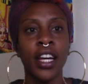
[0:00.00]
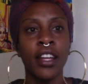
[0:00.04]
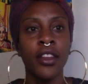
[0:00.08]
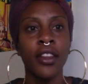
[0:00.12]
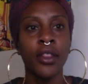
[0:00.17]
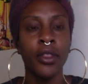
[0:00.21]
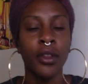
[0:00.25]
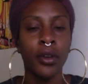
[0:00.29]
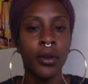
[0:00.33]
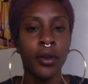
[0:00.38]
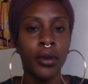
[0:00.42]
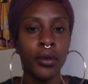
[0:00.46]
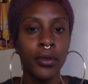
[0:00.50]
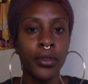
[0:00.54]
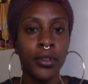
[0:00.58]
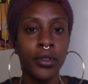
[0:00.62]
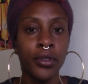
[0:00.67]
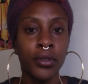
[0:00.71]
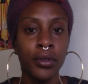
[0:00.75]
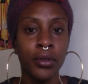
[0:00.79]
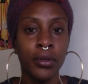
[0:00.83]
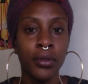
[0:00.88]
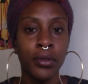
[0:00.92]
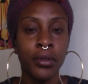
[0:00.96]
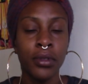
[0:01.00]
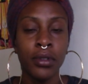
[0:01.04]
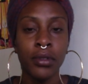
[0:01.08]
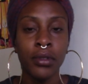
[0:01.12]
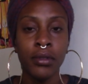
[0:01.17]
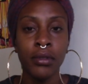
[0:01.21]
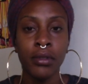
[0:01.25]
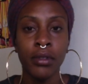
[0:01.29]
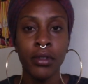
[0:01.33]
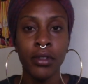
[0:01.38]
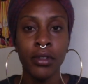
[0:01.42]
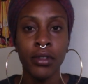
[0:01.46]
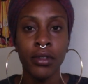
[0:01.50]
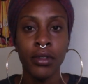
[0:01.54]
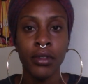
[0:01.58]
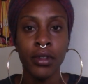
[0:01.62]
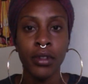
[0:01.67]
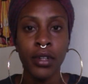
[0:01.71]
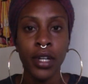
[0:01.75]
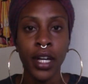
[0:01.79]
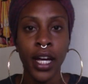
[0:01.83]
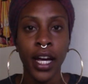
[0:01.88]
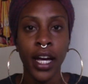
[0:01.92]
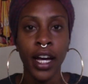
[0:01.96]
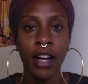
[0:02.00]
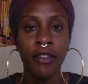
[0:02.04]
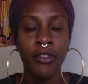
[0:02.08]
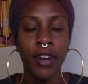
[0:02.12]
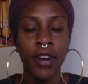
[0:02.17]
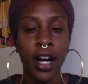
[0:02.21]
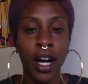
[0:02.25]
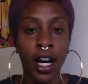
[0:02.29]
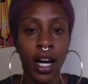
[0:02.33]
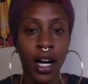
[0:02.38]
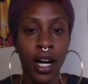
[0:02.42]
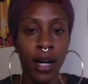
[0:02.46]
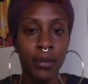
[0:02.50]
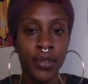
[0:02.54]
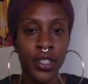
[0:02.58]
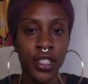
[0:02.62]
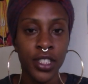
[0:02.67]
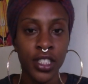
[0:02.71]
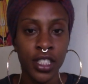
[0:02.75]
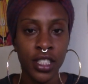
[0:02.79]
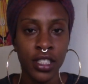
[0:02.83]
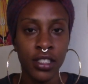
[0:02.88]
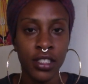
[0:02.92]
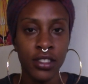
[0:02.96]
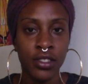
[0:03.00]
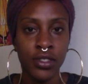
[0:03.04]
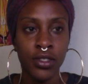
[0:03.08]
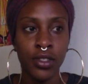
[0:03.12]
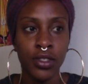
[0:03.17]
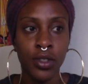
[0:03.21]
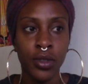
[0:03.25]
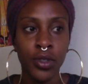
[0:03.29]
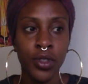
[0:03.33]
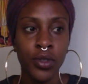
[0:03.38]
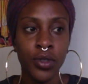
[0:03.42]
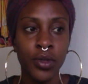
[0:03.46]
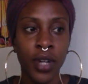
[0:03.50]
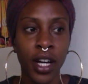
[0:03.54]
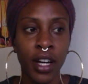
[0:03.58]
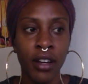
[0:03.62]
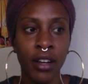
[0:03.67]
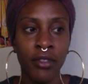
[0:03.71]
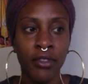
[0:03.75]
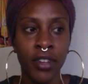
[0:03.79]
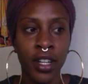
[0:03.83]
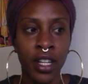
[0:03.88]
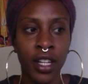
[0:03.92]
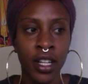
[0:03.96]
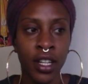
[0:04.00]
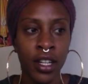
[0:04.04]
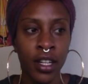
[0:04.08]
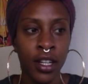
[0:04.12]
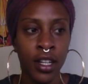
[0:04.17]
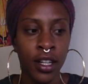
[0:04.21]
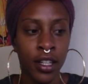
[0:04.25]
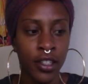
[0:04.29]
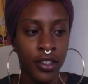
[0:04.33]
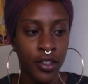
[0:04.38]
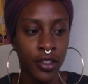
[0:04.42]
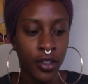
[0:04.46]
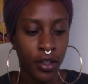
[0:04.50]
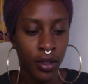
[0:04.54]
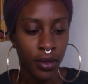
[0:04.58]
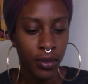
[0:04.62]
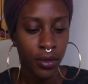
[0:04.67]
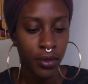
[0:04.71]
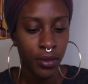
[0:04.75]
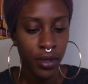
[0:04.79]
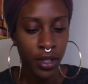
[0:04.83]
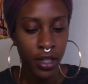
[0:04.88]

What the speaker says: though you have options, though you have, you know,